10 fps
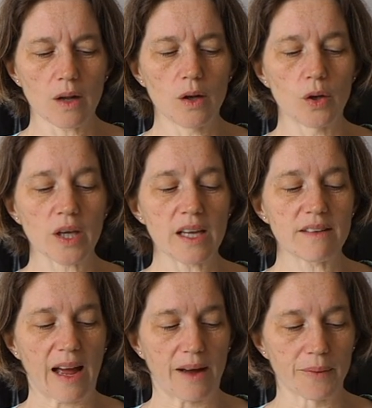Looking
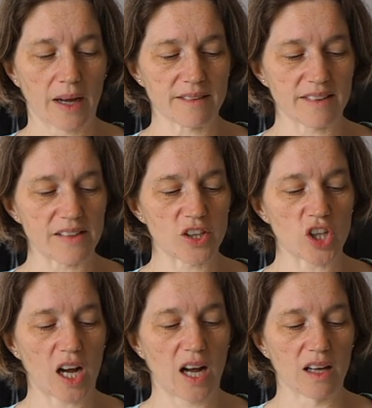down, I see the
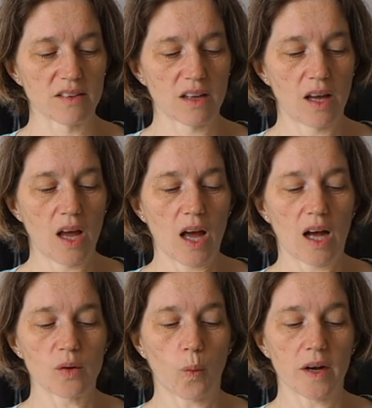jars,
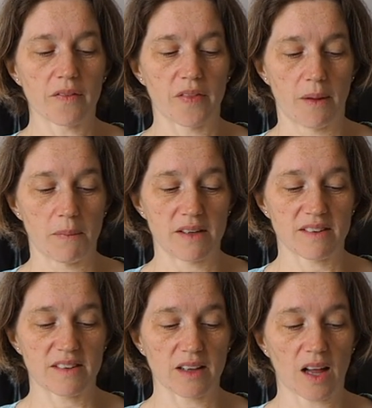and one of them is
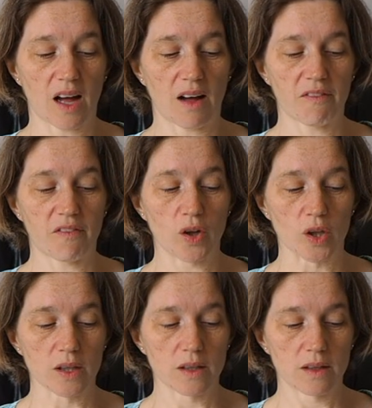still half
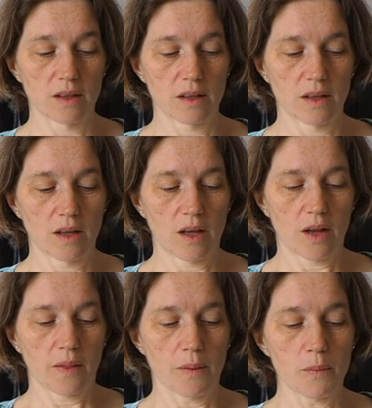full.
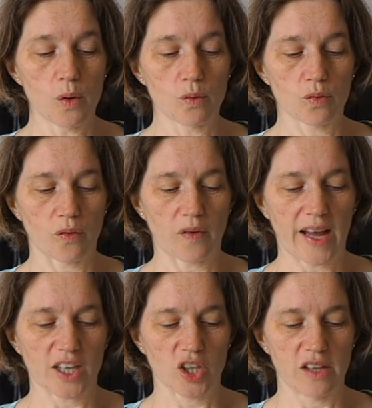The moon's
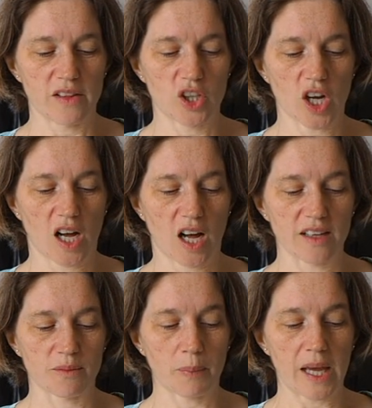reflection in the jar
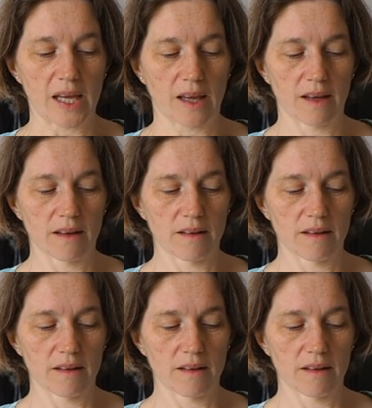is pink.